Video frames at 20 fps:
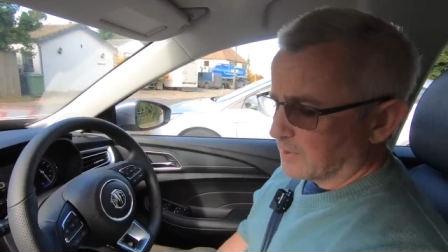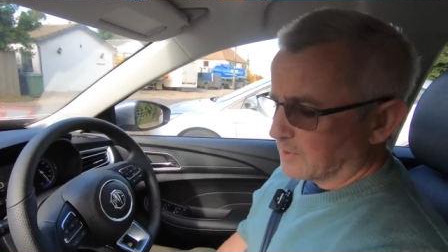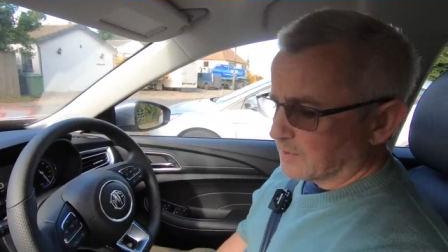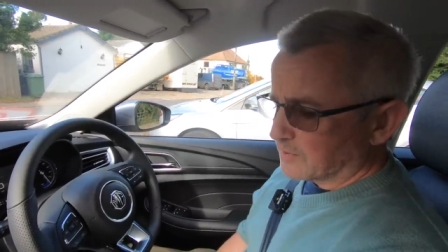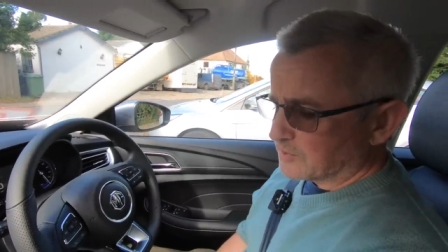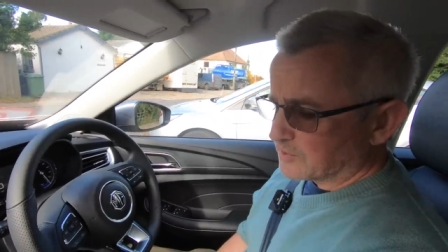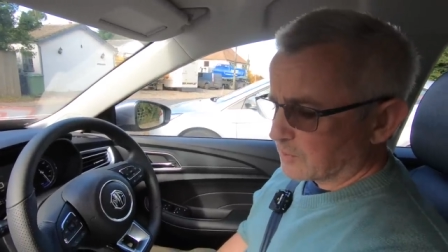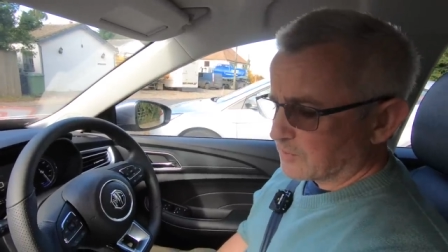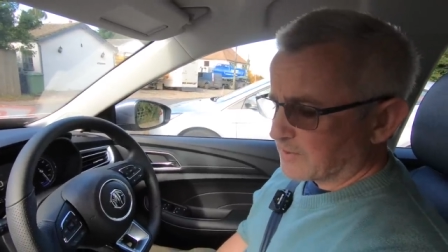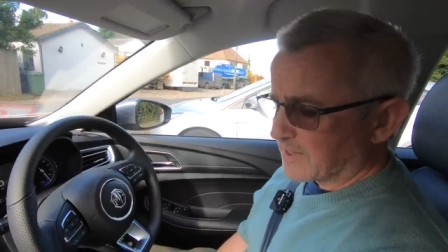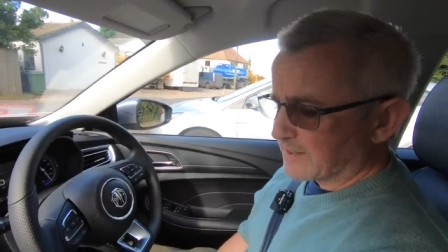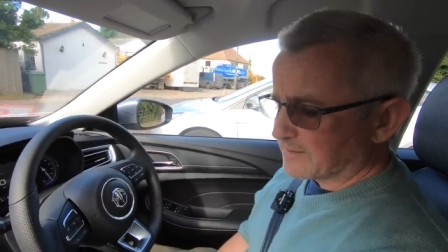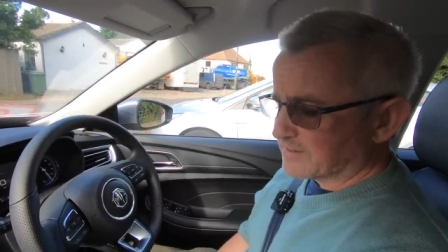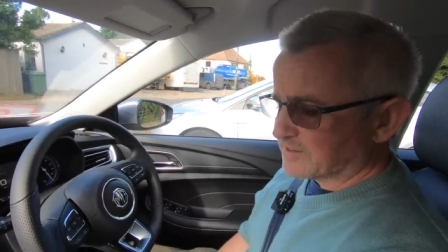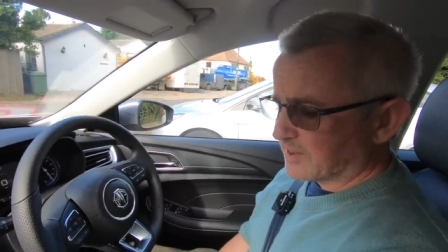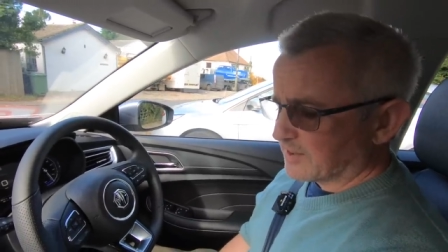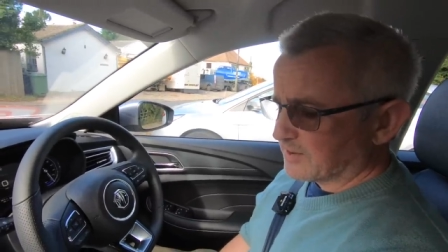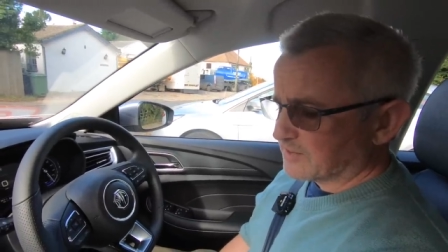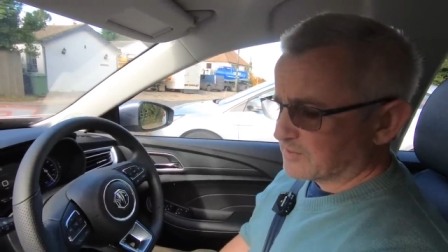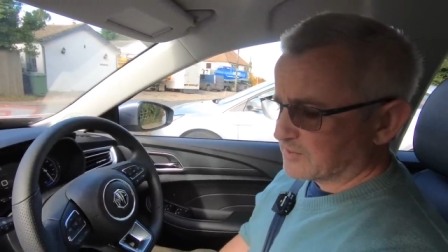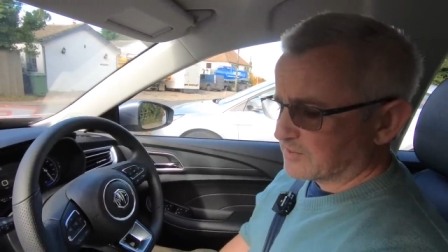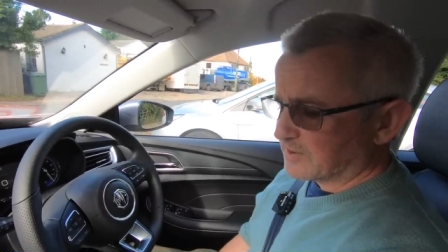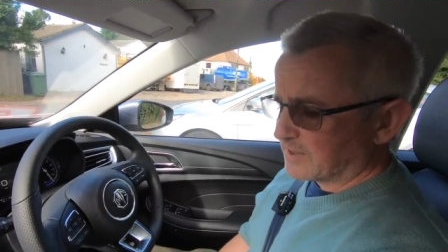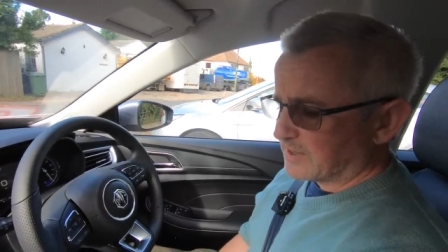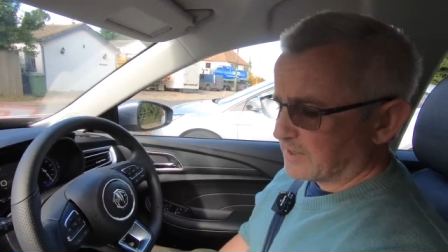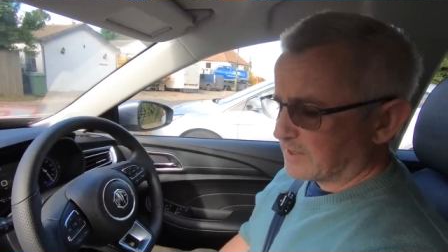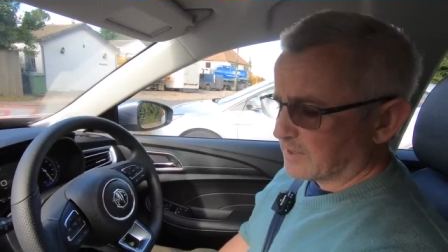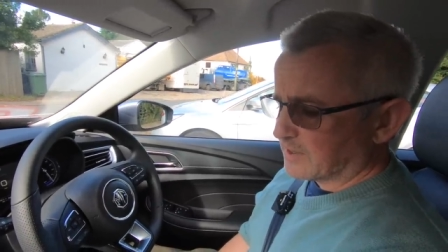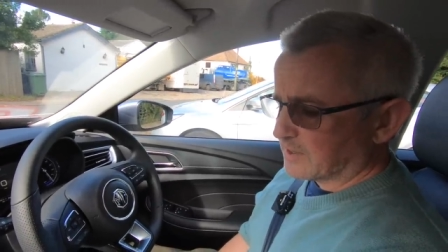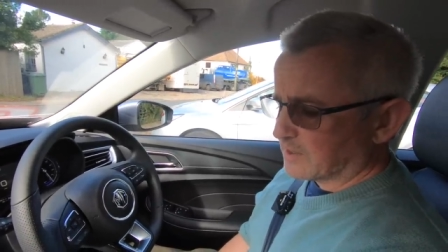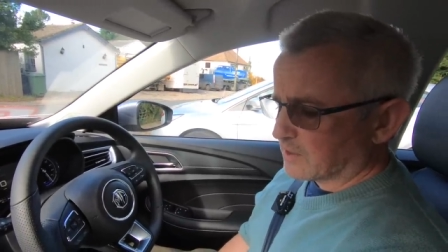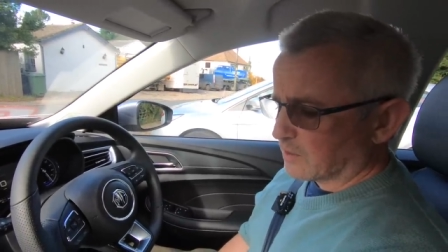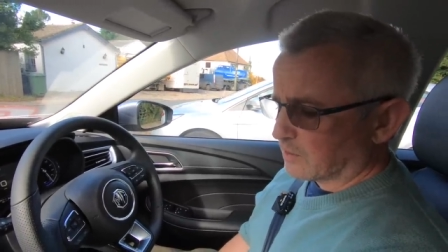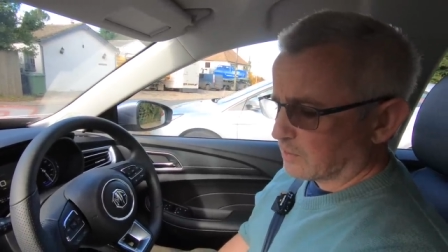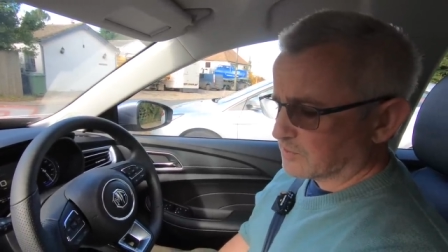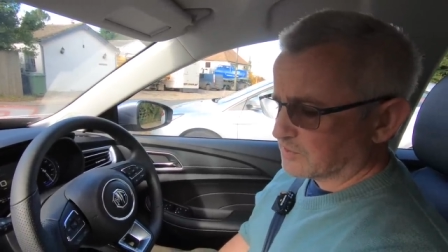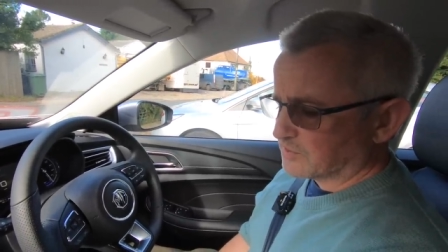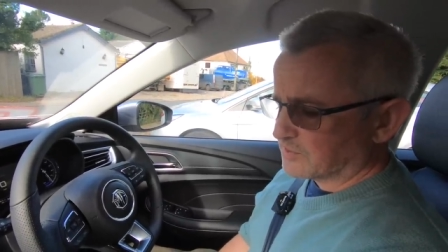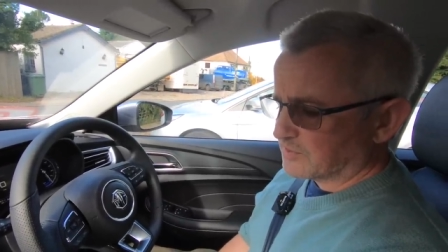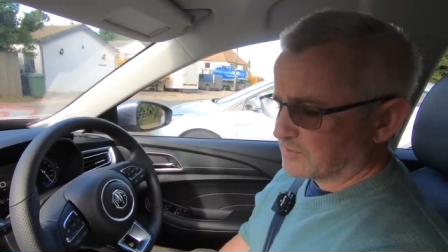So that takes the
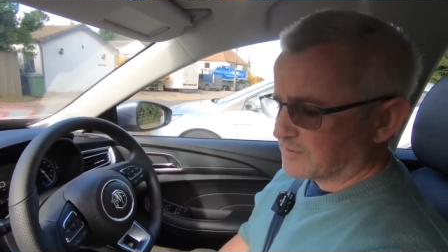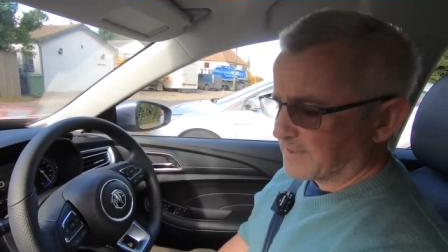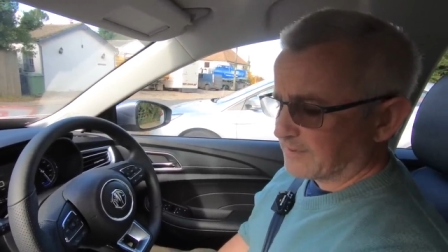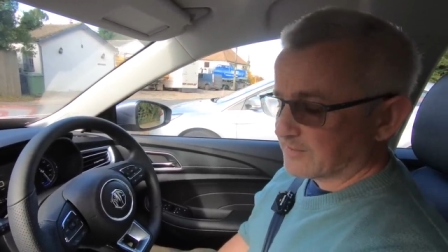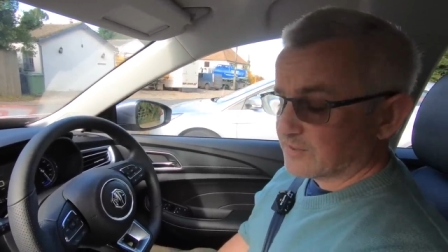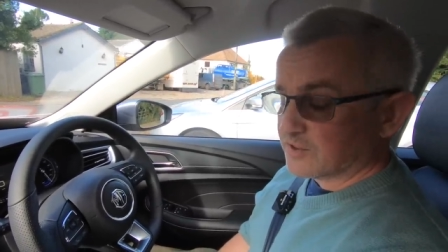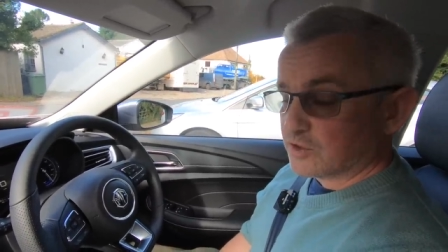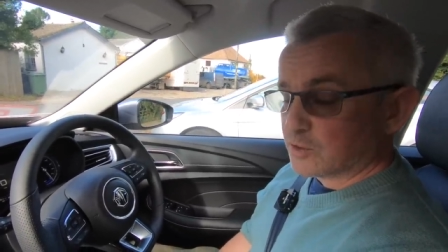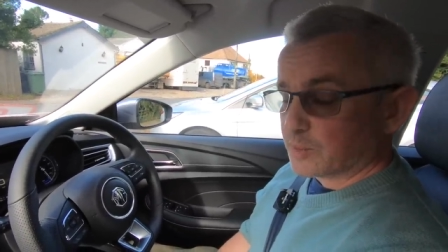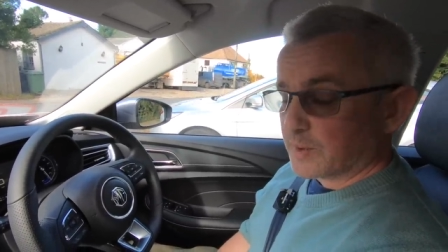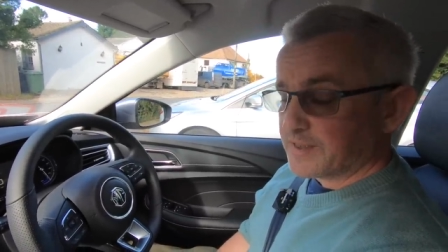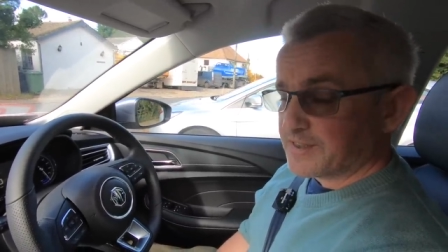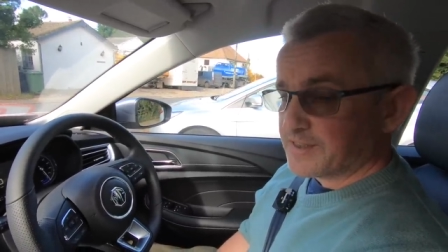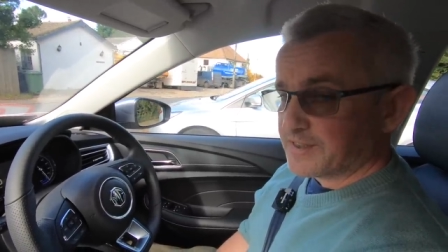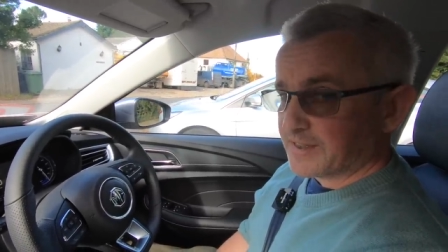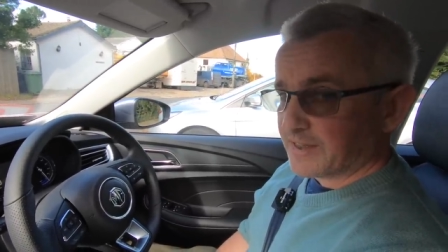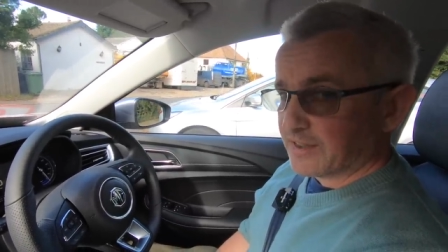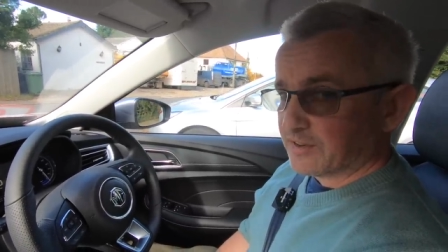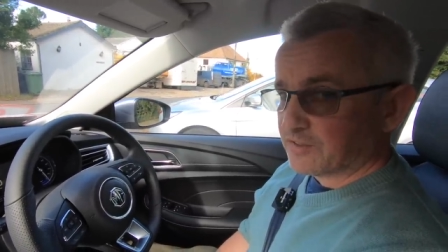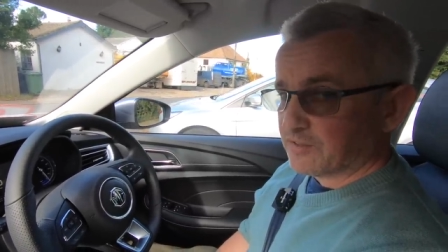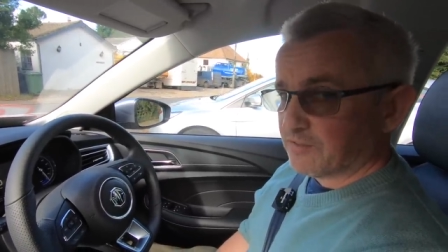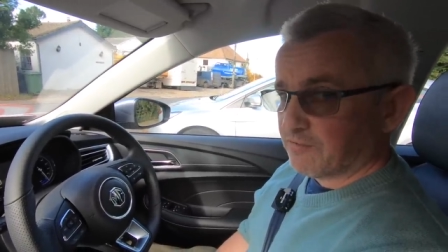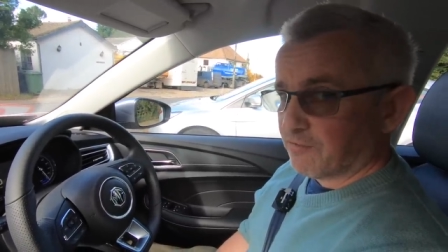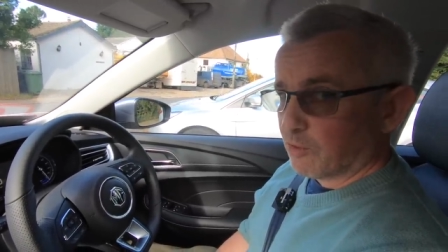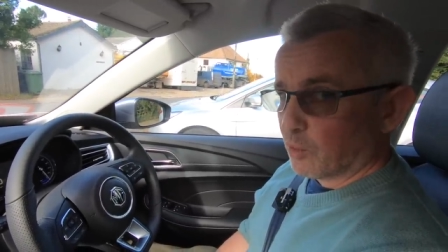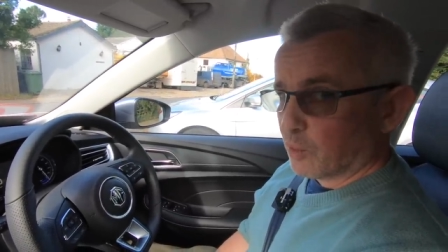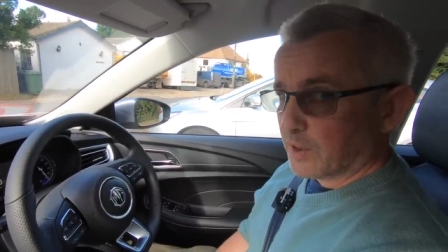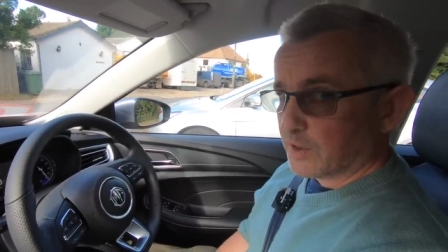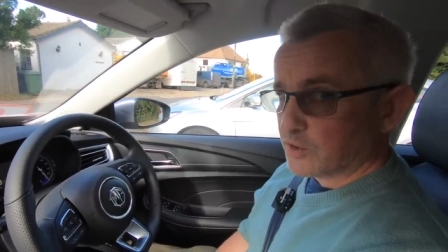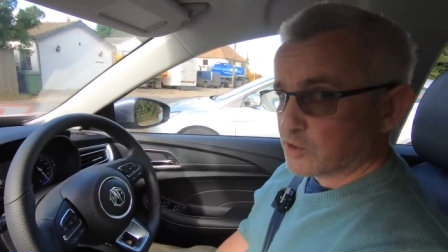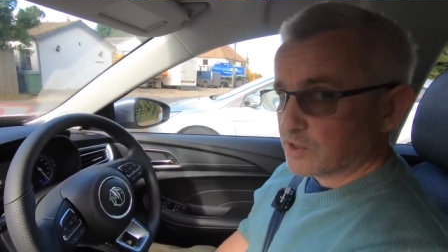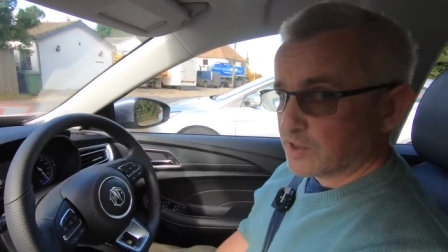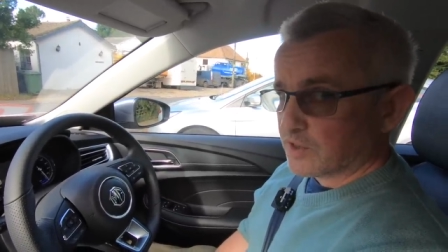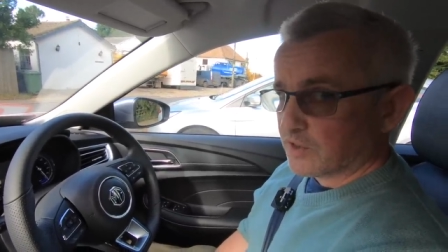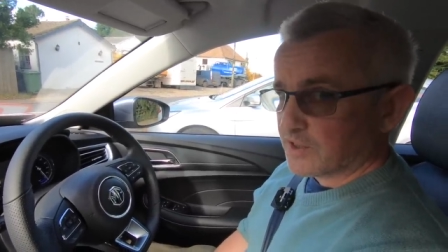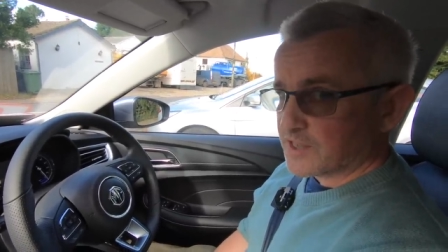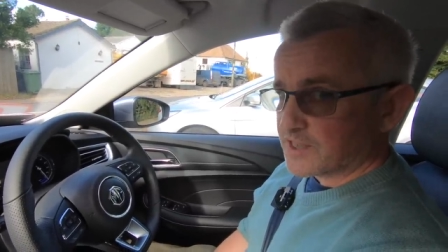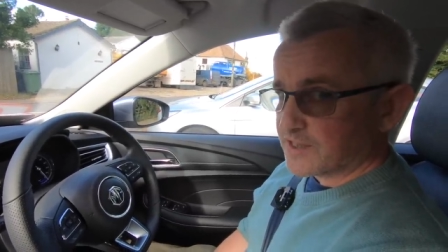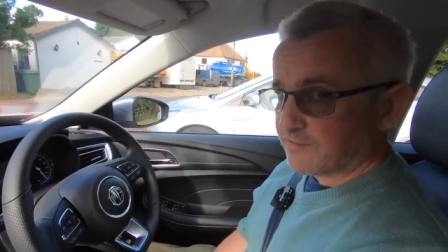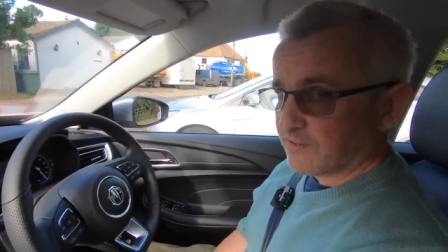cost down to
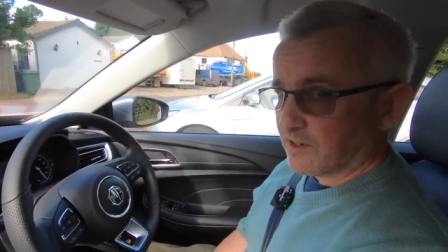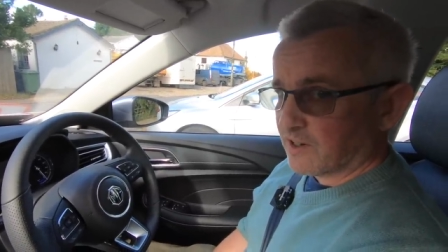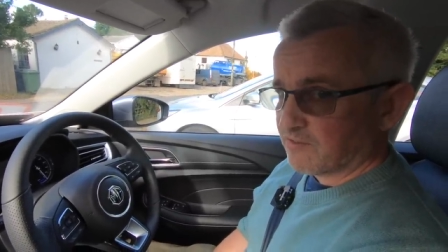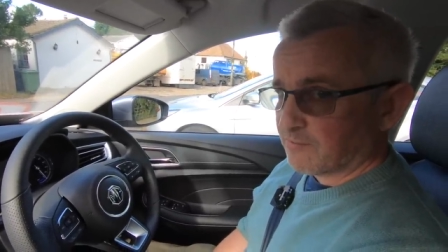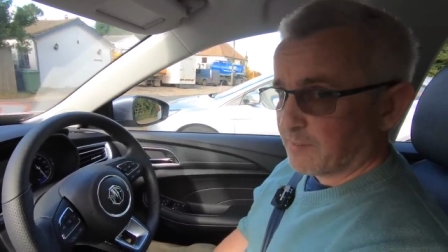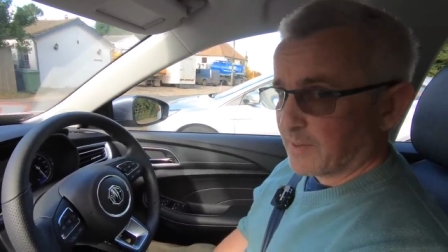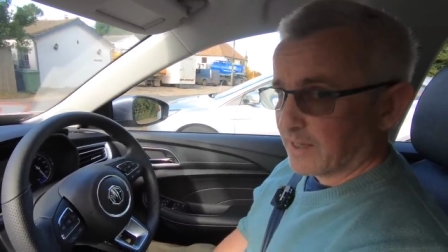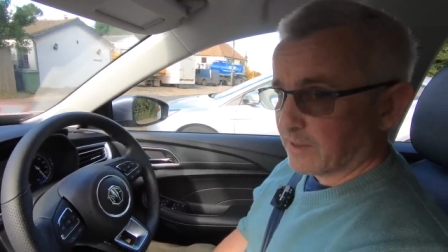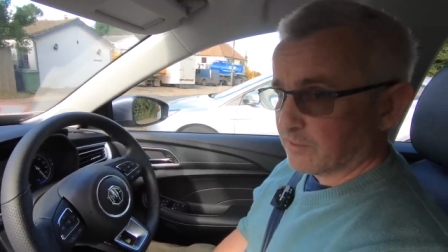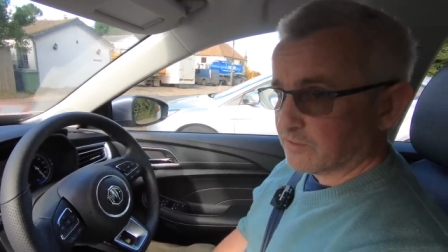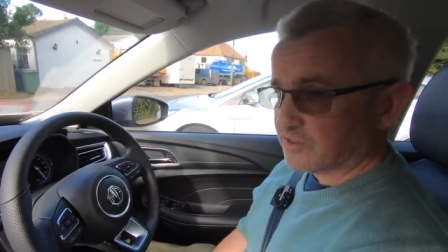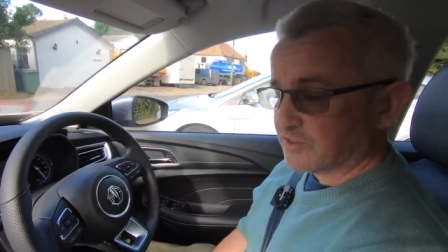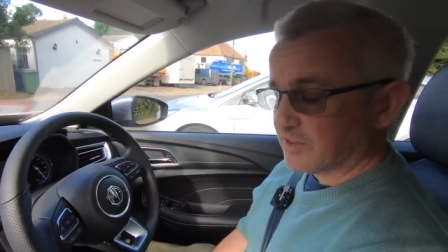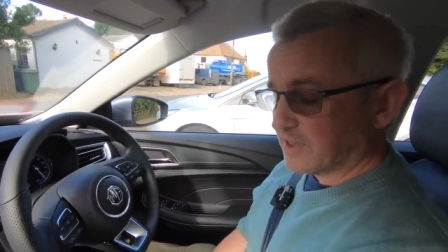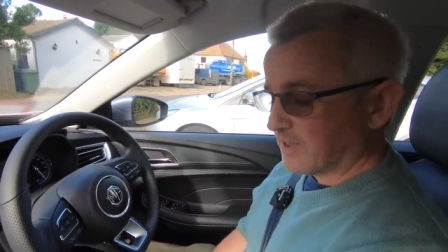£20,495